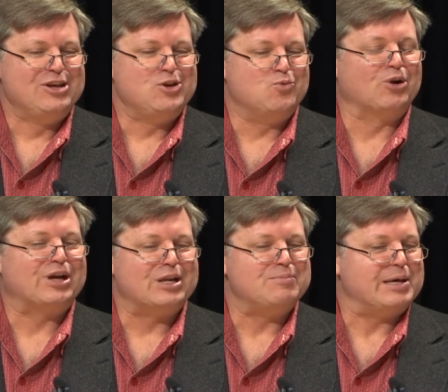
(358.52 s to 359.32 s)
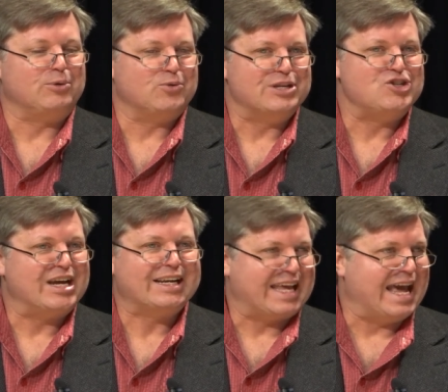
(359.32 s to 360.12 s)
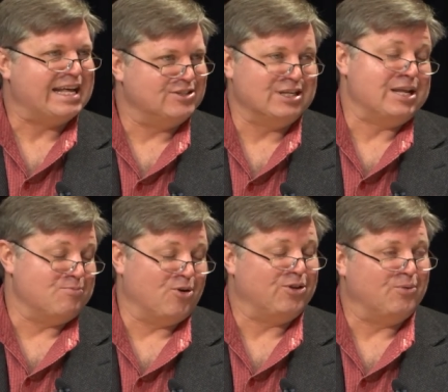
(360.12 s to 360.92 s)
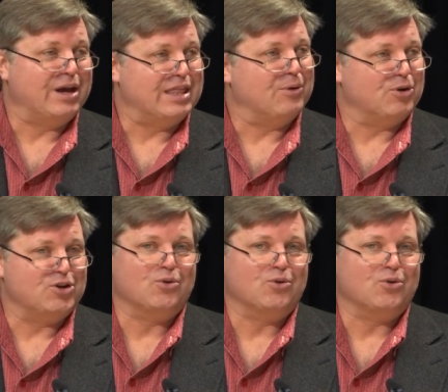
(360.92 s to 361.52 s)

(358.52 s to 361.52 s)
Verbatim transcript: you weren't going to be able to inject ads anymore the way they were mm-hmm.